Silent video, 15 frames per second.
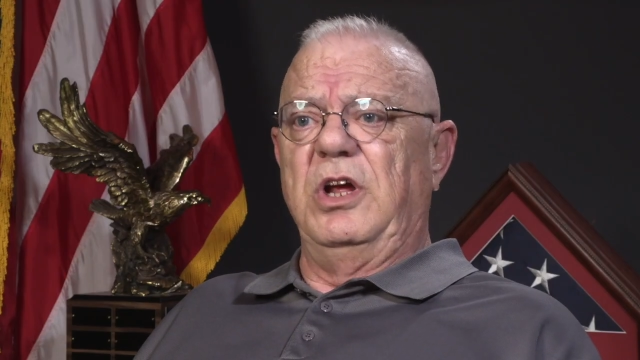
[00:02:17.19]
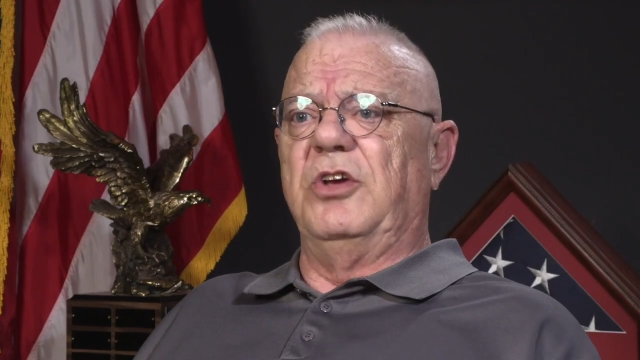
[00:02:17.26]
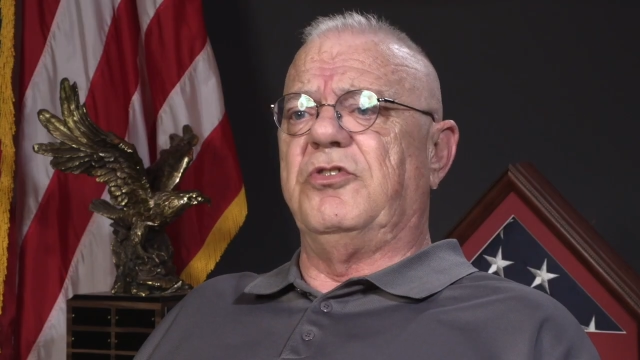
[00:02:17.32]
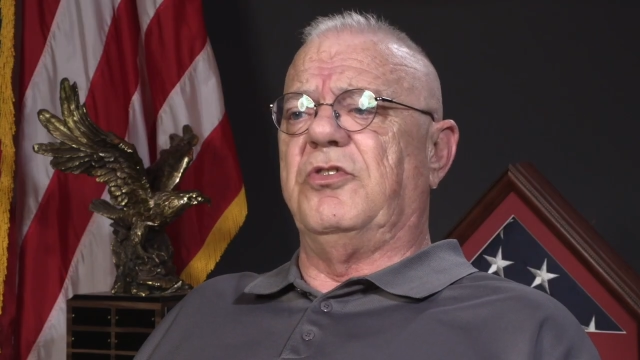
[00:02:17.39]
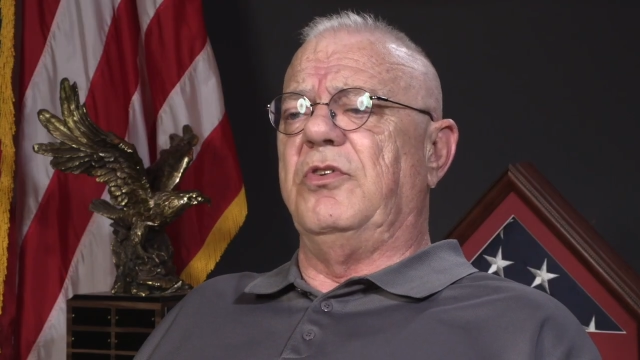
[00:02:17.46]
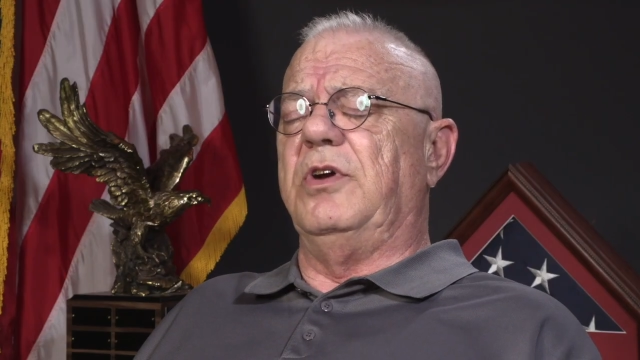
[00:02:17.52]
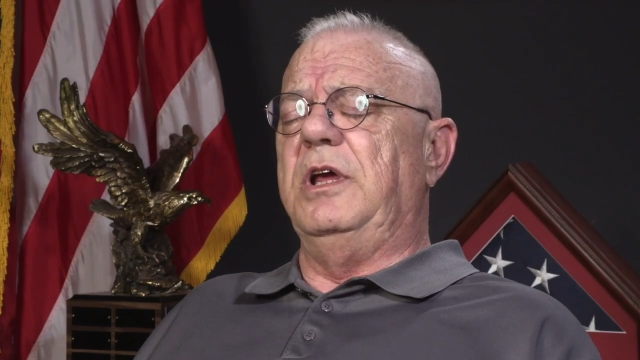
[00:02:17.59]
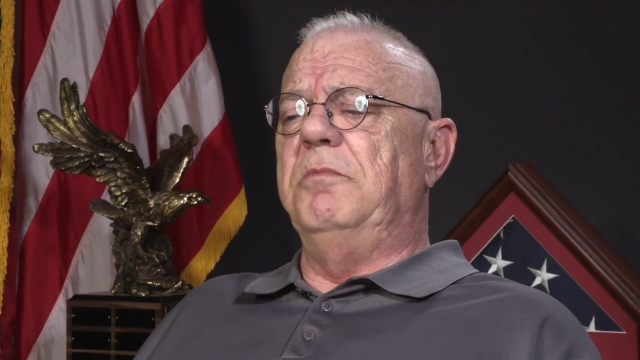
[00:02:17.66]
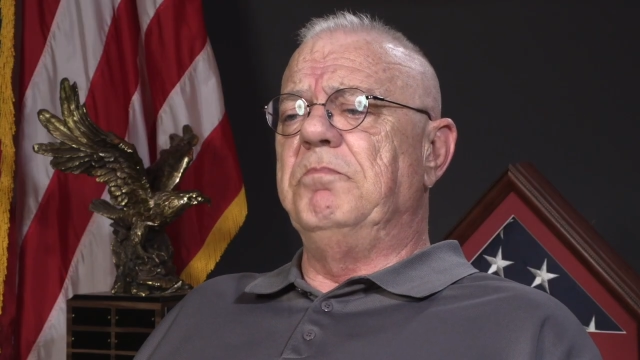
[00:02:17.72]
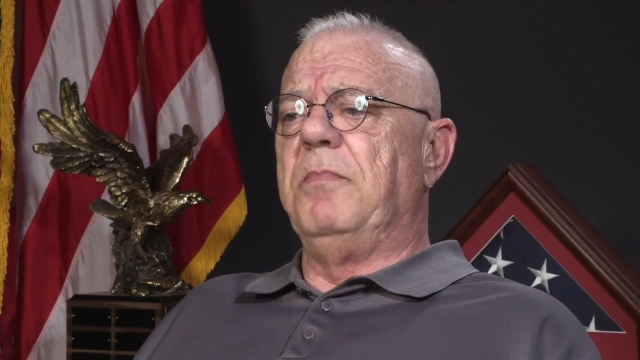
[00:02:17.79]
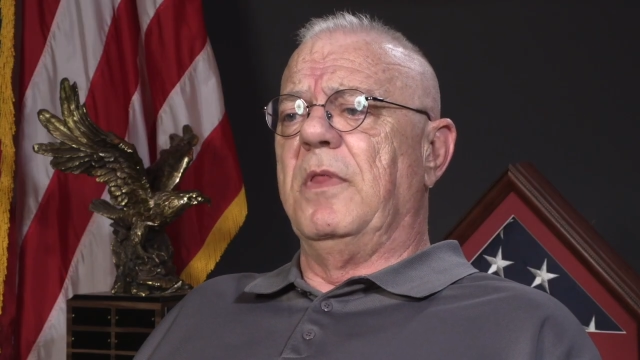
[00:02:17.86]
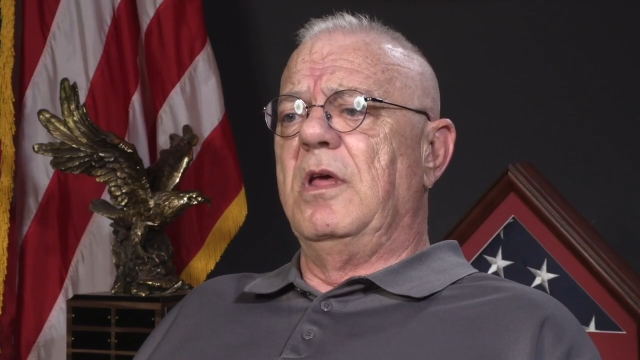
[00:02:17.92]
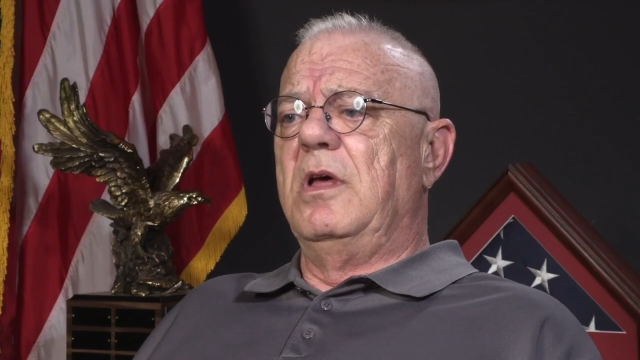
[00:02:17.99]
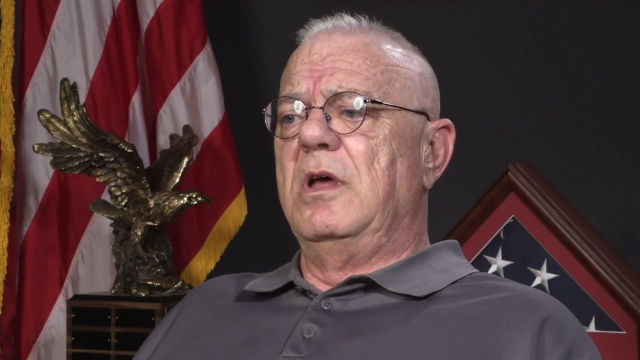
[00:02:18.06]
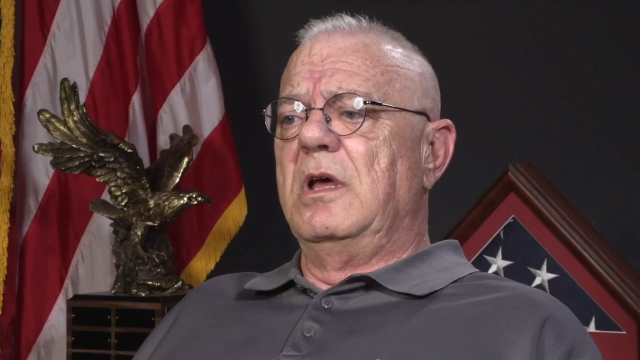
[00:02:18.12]
history,
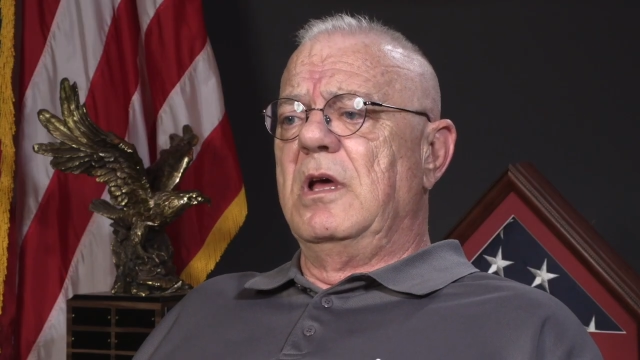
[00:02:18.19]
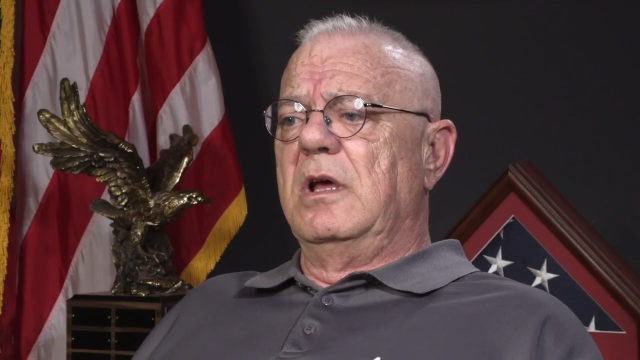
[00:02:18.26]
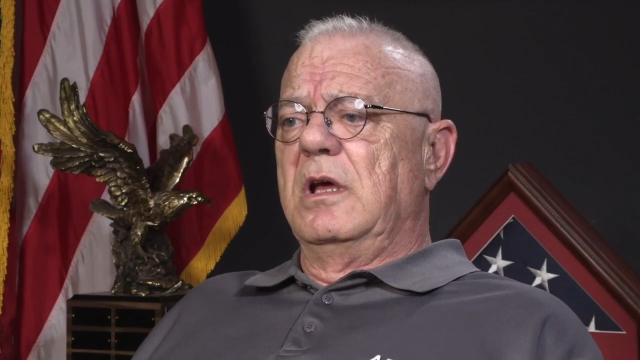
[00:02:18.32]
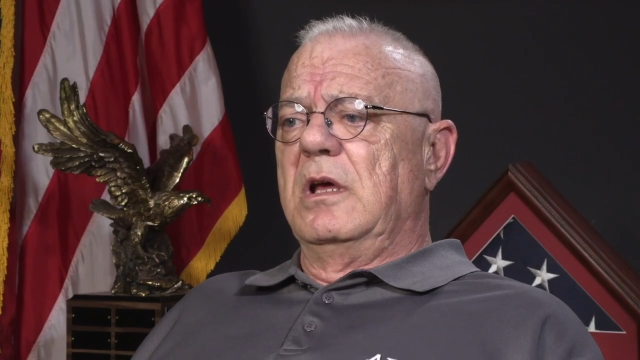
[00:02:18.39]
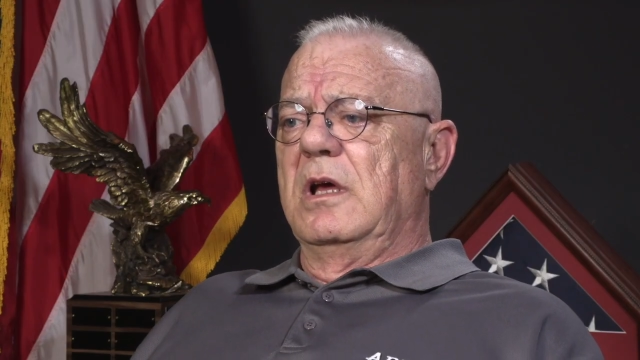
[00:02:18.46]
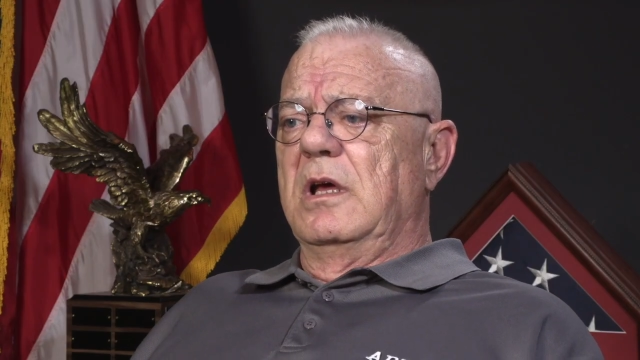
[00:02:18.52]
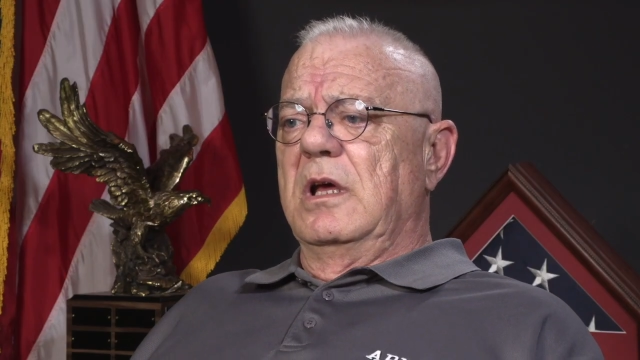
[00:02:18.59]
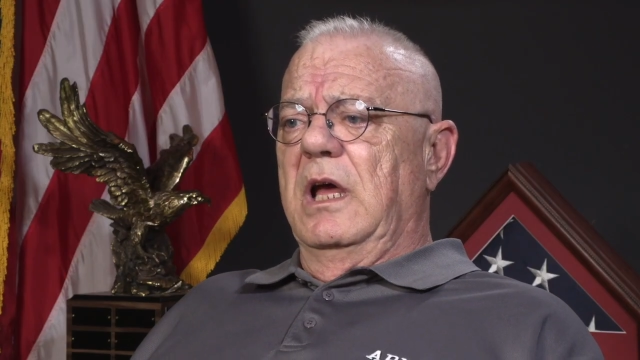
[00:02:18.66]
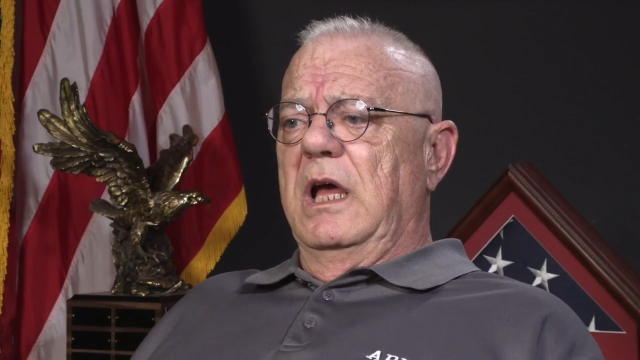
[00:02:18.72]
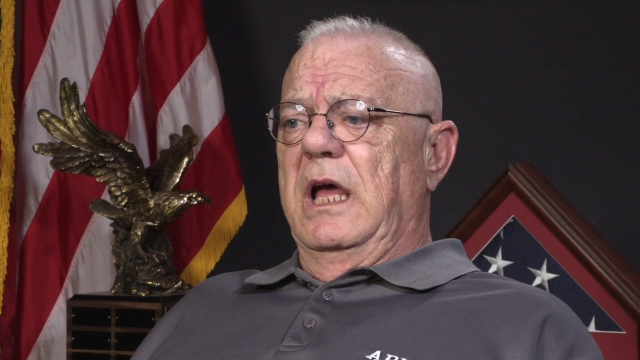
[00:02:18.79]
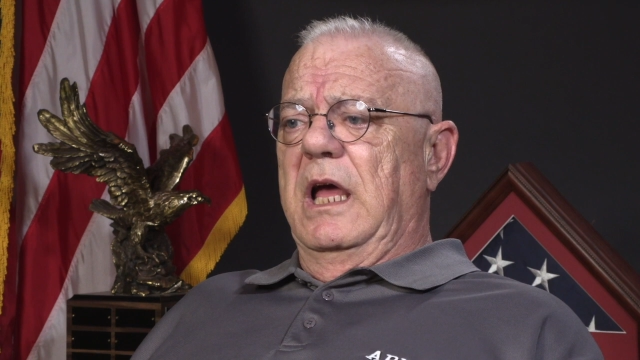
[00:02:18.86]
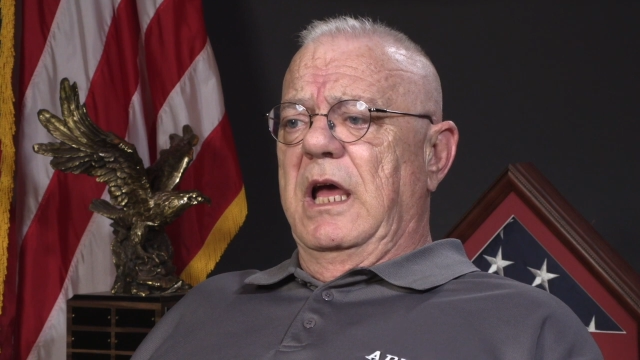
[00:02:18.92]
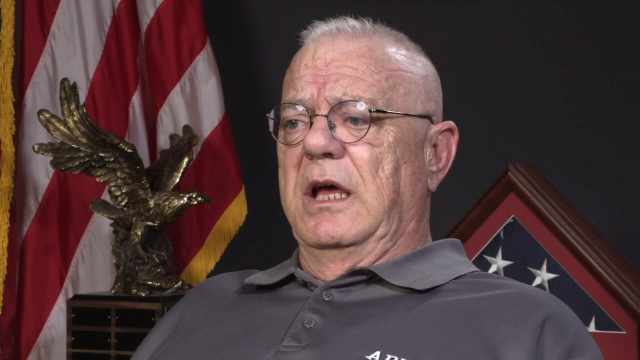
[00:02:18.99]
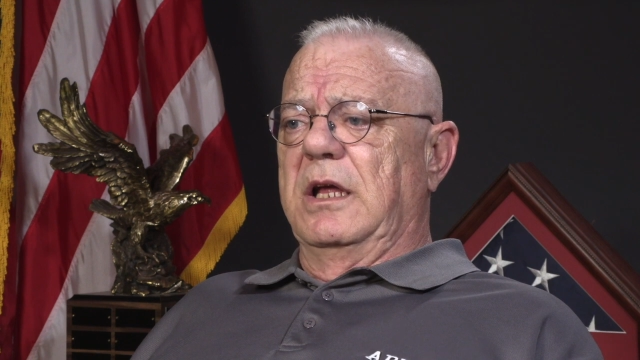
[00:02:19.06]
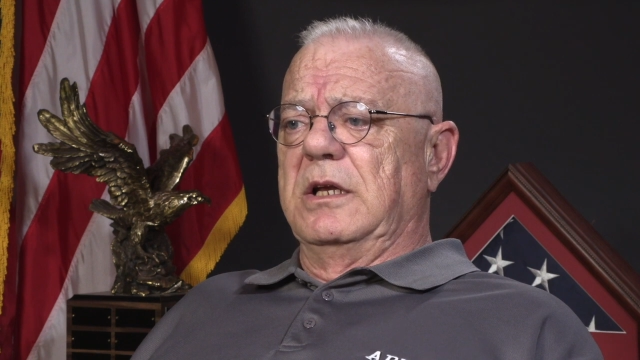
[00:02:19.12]

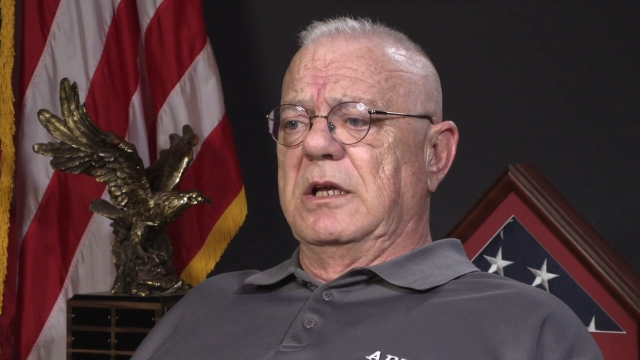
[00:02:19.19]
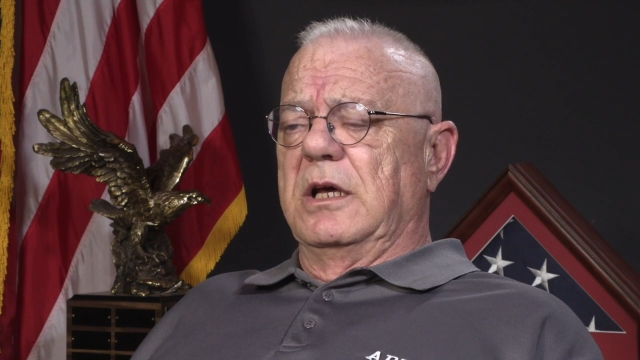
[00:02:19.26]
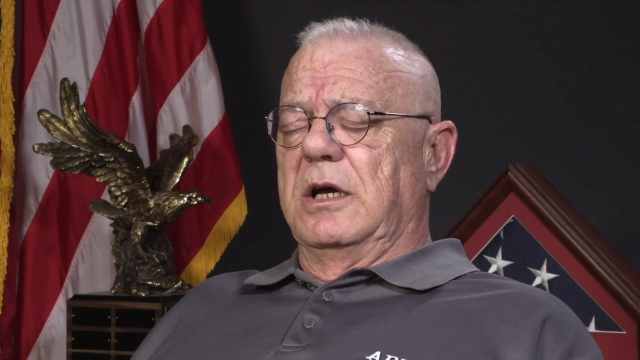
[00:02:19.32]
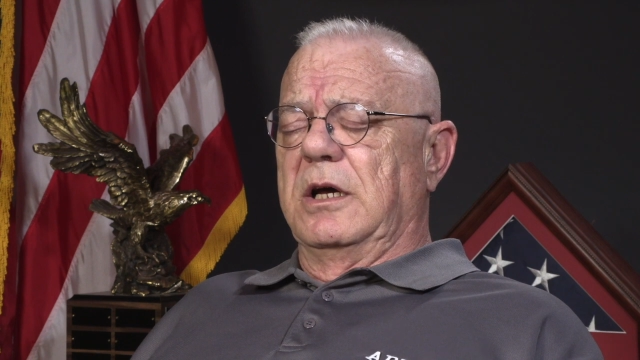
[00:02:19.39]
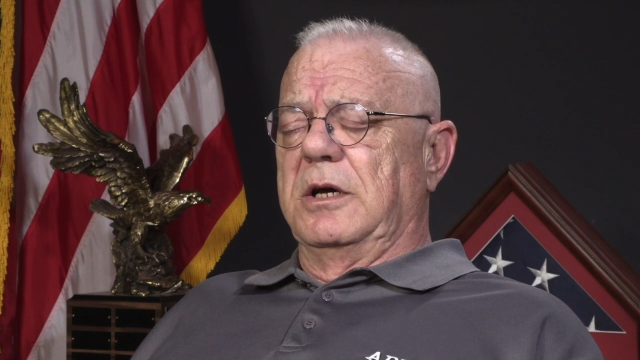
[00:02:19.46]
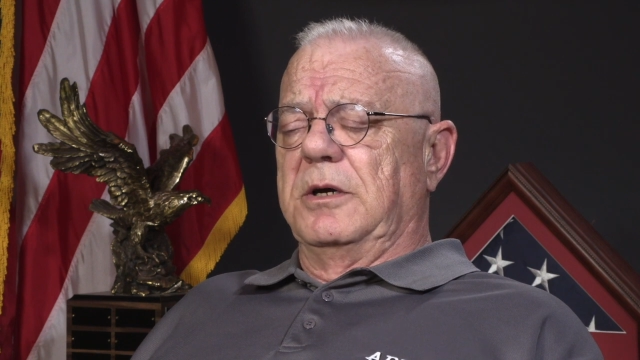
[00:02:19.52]
and